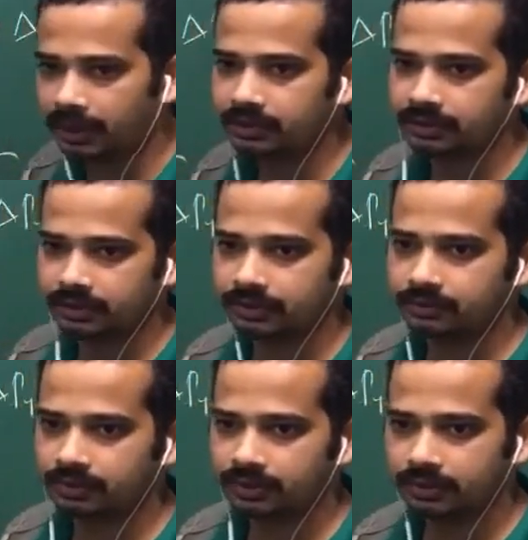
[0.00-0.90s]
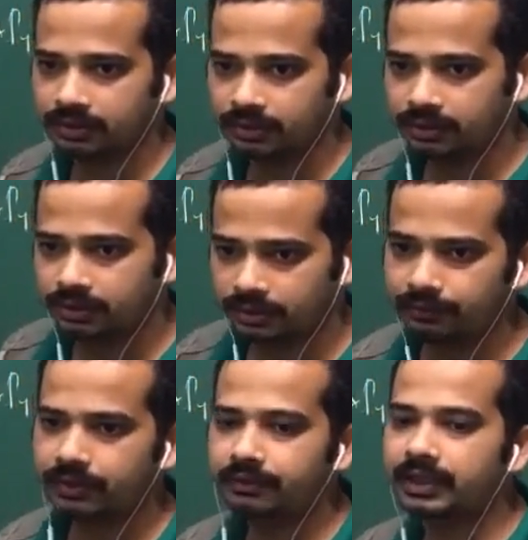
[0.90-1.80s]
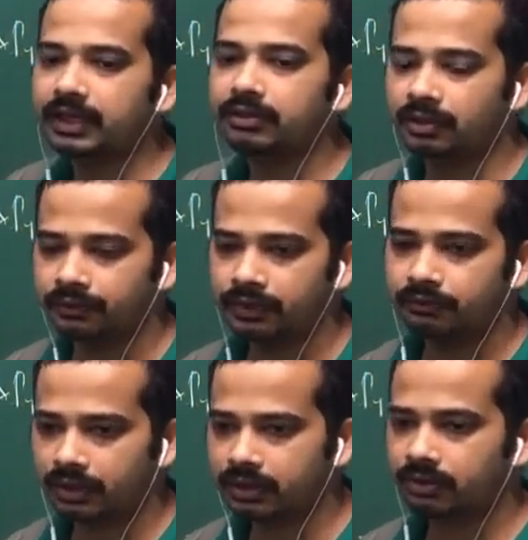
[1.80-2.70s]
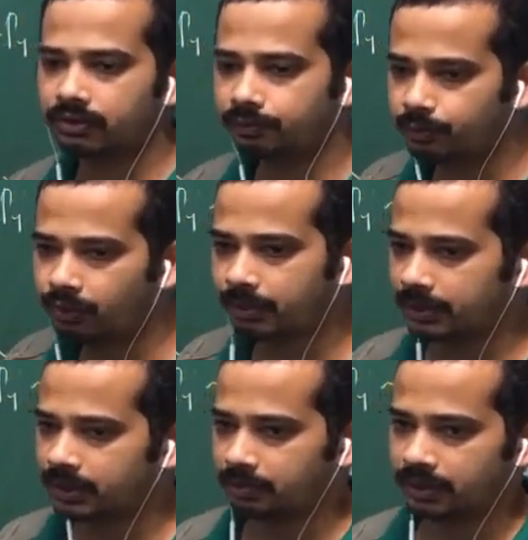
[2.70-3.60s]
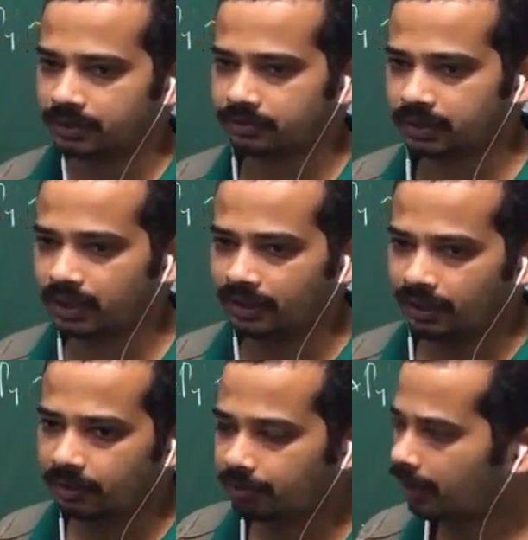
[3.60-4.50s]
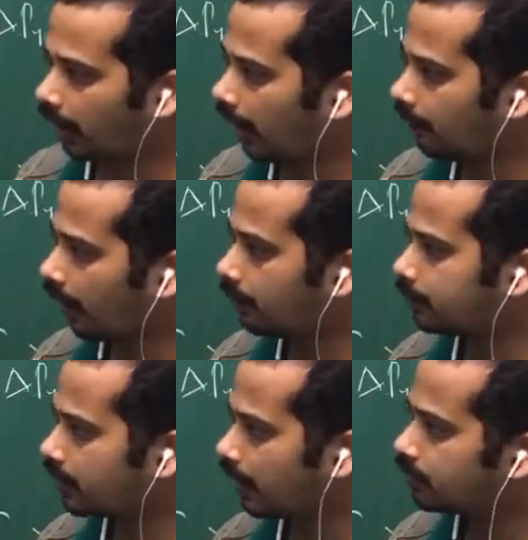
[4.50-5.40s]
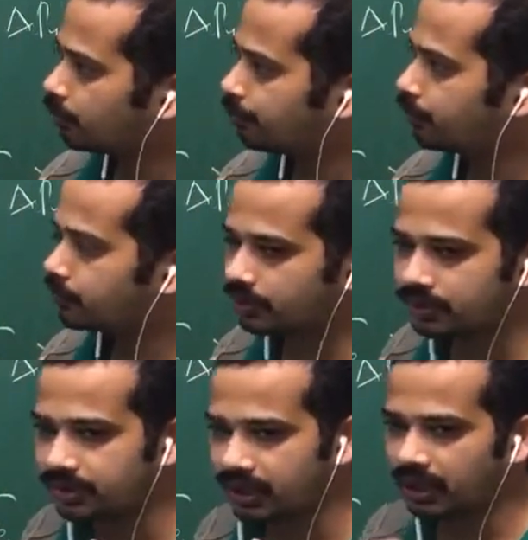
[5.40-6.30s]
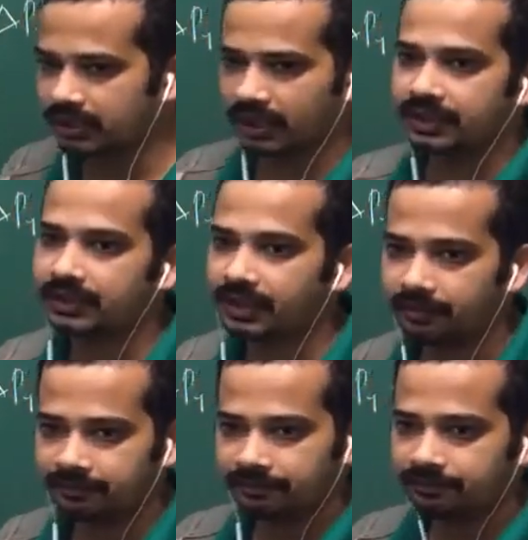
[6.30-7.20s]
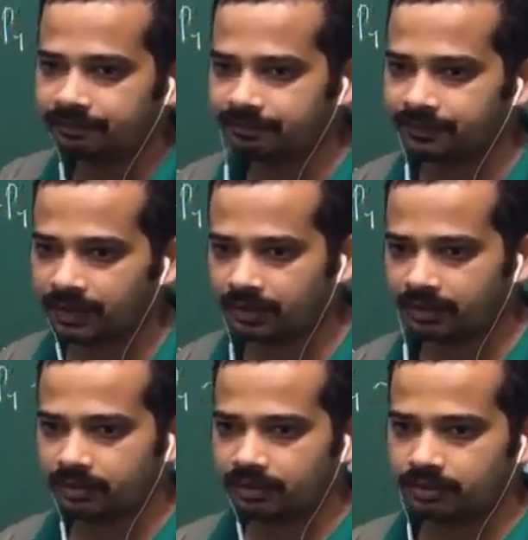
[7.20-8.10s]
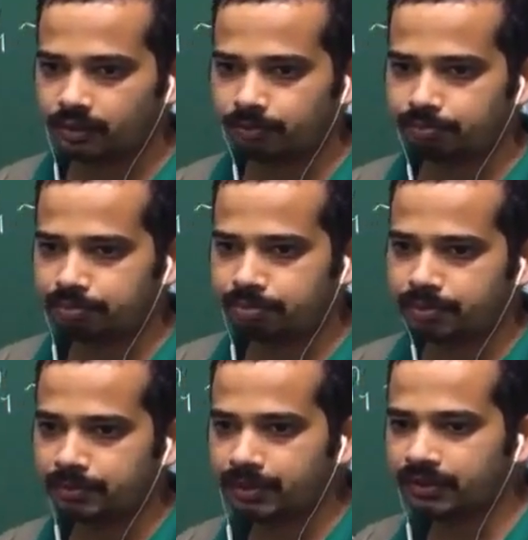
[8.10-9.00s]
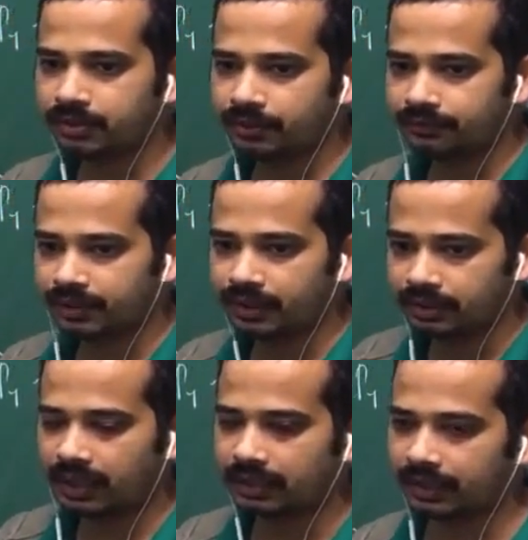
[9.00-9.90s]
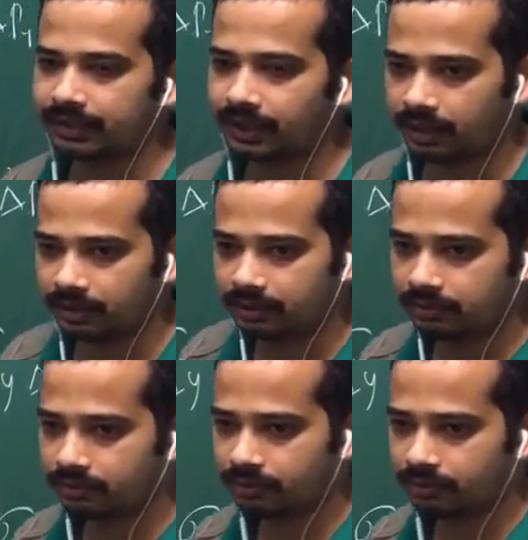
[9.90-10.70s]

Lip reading: like this actually. You will get to know. We will work out pure mathematics. Okay, but I am trying to push state idea. So preparation of state, that idea into